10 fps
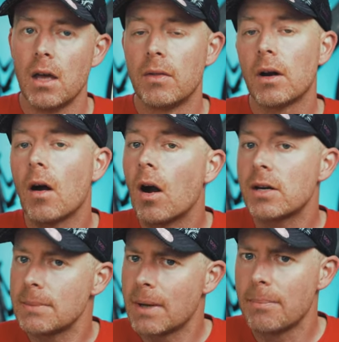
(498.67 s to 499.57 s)
there are
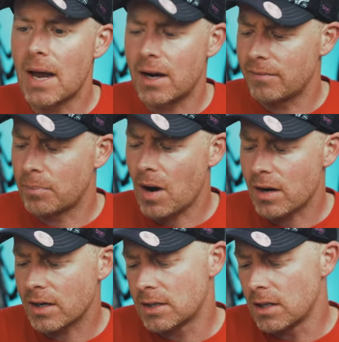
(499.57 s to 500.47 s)
some competitive
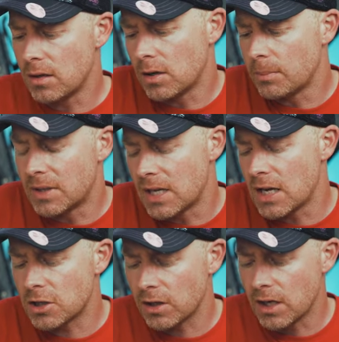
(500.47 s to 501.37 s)
products that you could
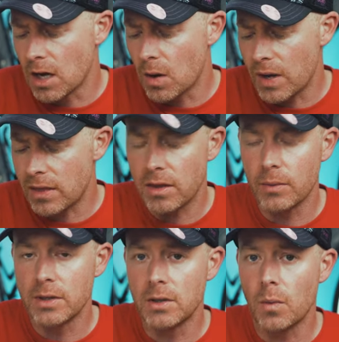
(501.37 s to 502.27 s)
potentially go with that
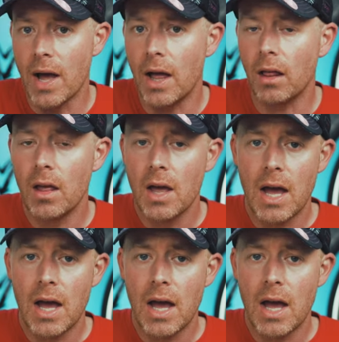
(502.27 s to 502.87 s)
would do well.